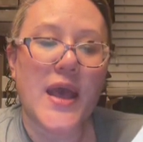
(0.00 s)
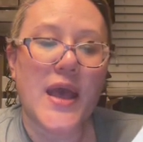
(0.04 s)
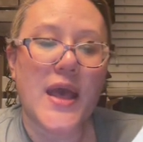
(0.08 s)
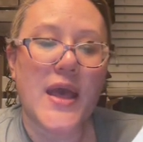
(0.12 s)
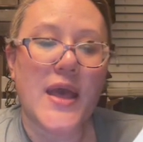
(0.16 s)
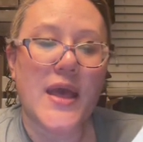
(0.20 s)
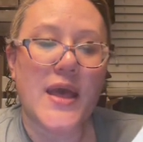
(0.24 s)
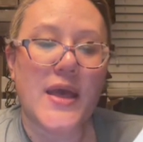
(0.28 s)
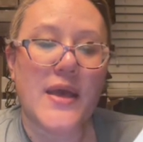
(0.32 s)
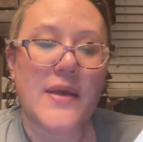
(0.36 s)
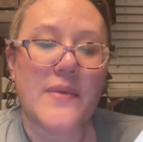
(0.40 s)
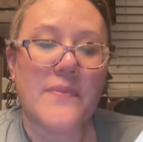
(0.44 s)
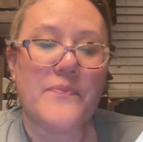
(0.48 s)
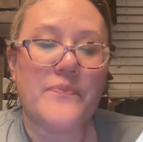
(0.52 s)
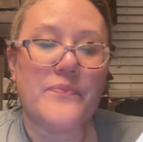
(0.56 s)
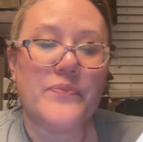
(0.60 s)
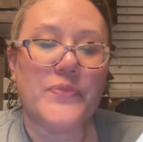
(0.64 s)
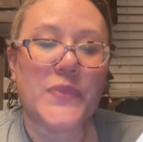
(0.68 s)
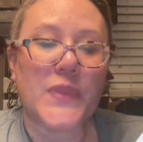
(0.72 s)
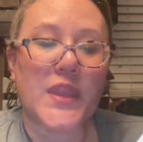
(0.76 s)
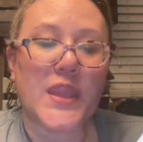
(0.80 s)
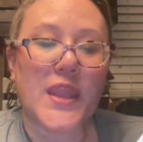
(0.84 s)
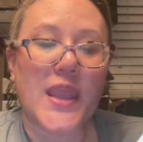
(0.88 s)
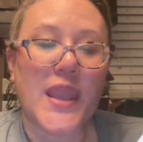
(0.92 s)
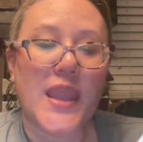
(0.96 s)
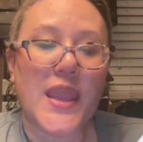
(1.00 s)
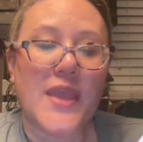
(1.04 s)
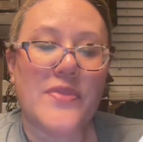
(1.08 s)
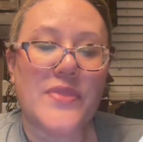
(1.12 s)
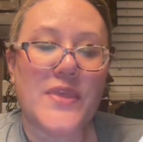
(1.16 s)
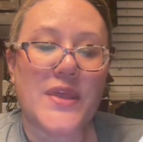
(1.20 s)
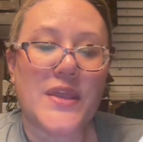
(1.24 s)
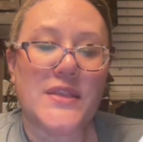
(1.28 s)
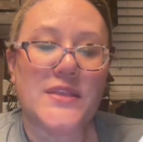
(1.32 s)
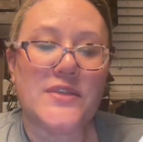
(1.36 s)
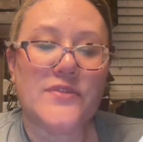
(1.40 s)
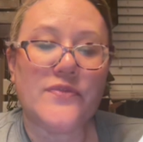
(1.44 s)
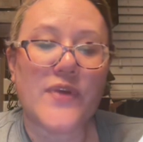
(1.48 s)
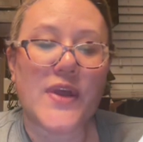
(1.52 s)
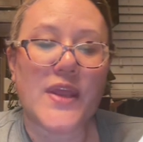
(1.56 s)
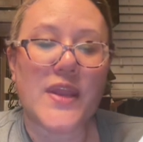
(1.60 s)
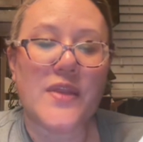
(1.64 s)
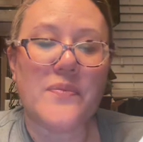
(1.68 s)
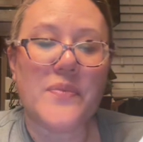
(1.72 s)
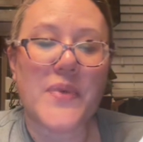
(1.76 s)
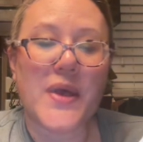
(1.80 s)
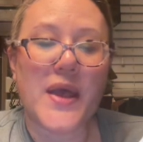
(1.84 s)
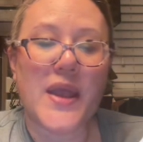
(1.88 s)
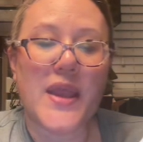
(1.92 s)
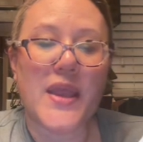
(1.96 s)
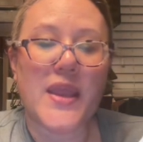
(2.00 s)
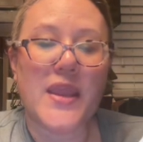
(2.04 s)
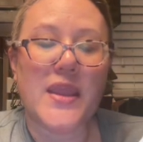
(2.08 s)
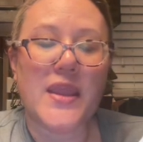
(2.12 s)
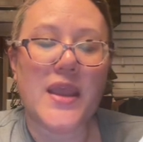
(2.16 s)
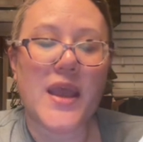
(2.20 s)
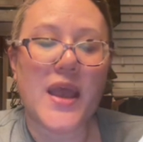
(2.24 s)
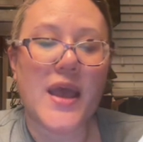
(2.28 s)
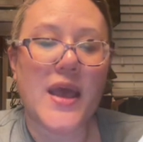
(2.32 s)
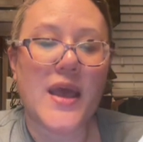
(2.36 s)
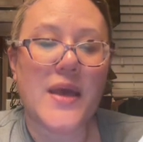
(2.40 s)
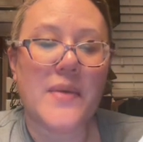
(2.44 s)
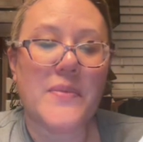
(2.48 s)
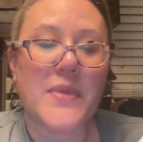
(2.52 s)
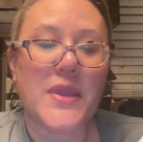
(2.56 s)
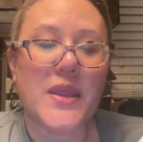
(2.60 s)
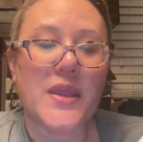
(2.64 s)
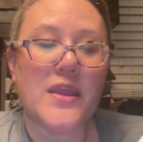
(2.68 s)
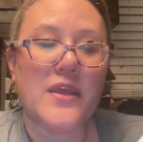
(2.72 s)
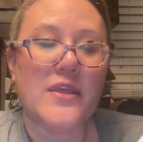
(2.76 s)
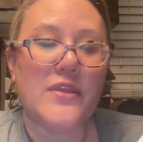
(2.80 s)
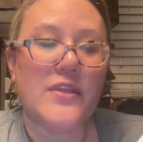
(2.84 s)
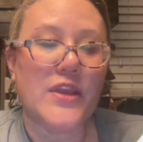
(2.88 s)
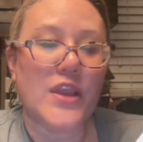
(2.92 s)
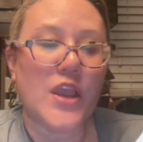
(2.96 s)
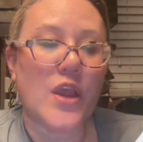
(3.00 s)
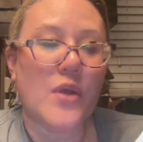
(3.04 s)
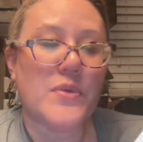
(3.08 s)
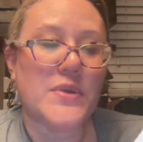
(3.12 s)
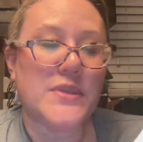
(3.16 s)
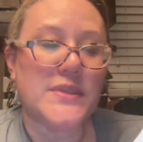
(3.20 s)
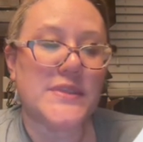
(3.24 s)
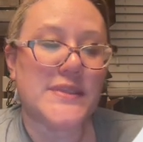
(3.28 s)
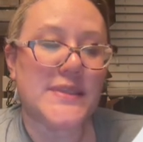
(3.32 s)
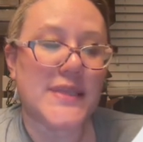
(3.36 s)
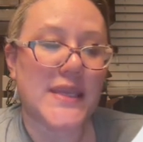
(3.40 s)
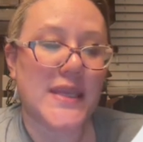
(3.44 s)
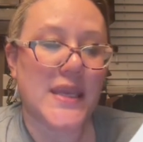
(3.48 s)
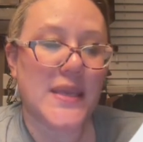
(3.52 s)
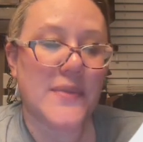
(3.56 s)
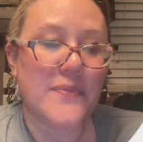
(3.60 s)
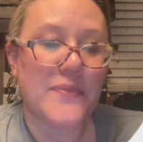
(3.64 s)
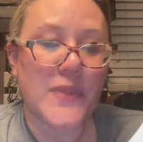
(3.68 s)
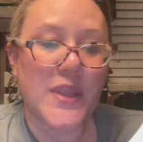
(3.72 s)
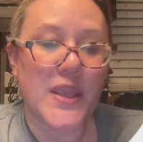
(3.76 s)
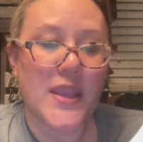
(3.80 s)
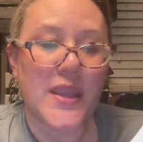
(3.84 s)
and then divided by the Cohen's d,